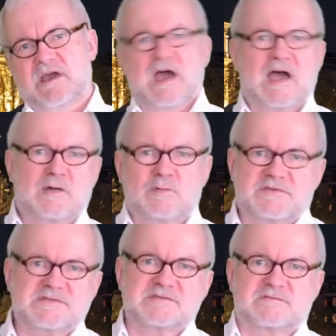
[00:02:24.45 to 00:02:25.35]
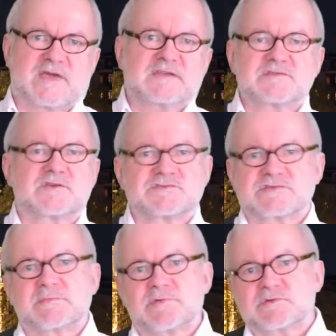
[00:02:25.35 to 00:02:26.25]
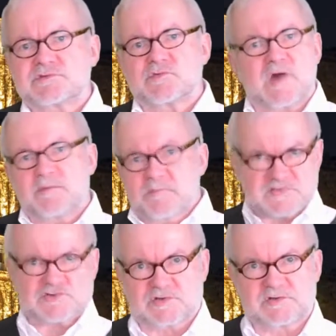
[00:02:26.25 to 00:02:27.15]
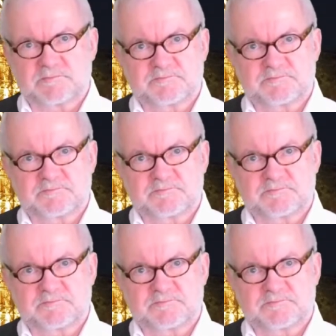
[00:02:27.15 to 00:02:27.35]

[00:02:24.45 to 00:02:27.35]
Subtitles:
how will this event contribute to our mission?